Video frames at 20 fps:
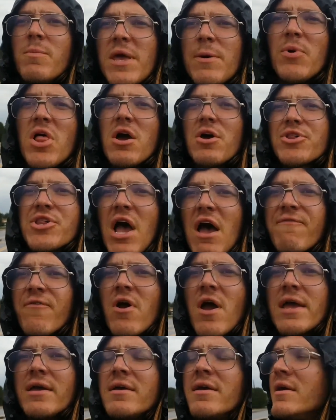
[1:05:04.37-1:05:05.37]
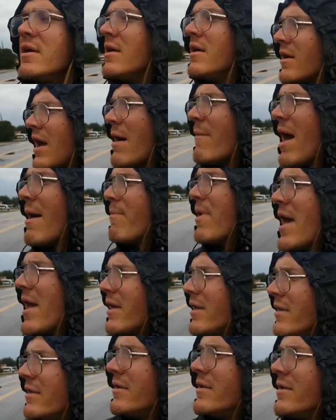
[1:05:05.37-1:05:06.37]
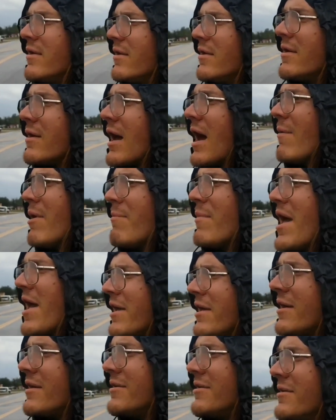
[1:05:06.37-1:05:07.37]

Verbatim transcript: people that are suffering, come at me. Come at me.